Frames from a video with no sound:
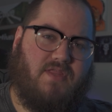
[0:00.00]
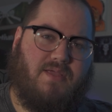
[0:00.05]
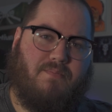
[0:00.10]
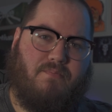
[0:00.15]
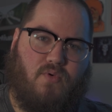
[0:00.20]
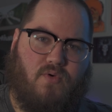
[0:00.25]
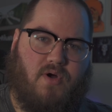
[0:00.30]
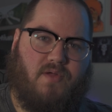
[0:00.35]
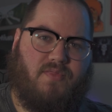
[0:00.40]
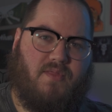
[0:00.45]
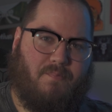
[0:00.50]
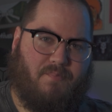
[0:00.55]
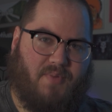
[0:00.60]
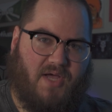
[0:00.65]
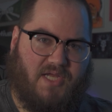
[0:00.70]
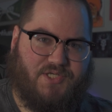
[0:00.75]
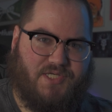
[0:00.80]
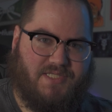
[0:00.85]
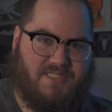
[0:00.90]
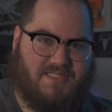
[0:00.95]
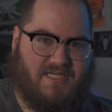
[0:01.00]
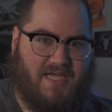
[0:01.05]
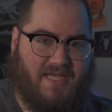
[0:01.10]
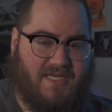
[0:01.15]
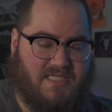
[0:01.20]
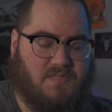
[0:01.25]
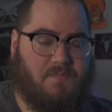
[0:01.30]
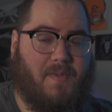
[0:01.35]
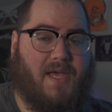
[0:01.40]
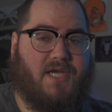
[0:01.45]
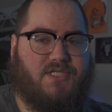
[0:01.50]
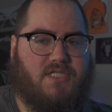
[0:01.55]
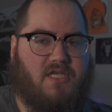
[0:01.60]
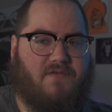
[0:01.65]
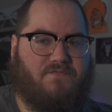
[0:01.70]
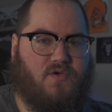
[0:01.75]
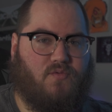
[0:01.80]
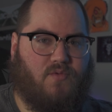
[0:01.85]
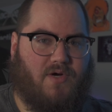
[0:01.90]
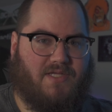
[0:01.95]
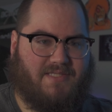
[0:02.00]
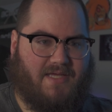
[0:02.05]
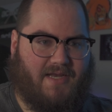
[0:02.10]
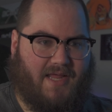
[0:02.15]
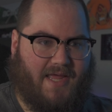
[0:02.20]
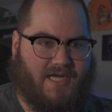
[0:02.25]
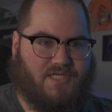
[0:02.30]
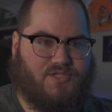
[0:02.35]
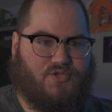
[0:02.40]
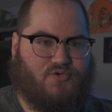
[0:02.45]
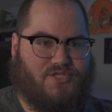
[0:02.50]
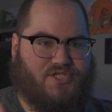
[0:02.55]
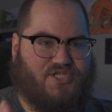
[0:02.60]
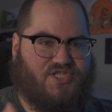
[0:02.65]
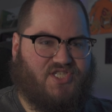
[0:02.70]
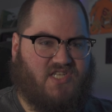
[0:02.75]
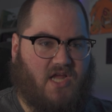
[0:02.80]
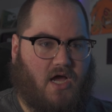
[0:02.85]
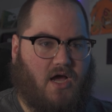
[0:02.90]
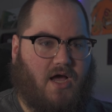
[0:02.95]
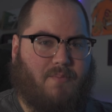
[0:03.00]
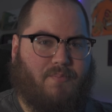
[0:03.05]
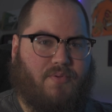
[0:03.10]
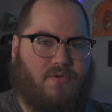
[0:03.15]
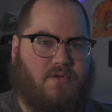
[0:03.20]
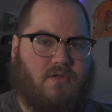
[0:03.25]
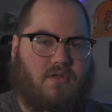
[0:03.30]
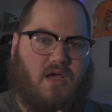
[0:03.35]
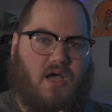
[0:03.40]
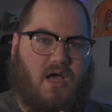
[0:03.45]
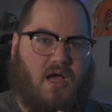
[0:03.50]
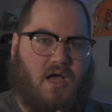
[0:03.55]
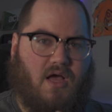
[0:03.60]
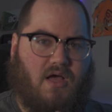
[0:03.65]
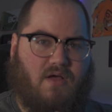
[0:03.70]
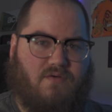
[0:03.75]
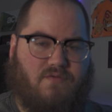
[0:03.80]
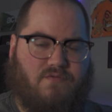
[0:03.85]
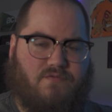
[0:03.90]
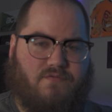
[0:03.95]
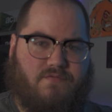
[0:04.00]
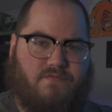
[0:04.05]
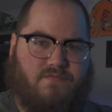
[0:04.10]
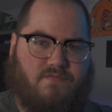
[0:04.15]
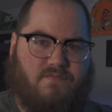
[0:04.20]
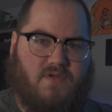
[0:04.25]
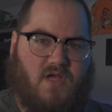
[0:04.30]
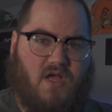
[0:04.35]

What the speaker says: more on the budget side, especially if you want that extra stop of